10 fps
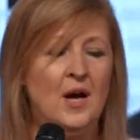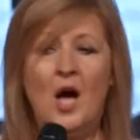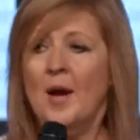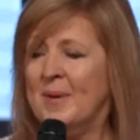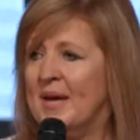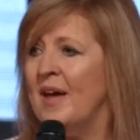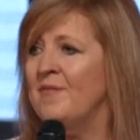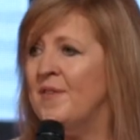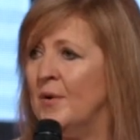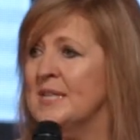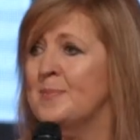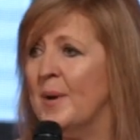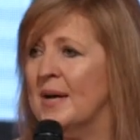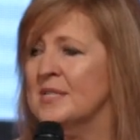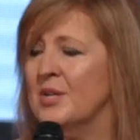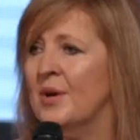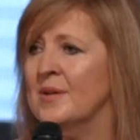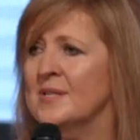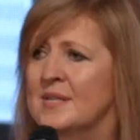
I became very Spice Girls.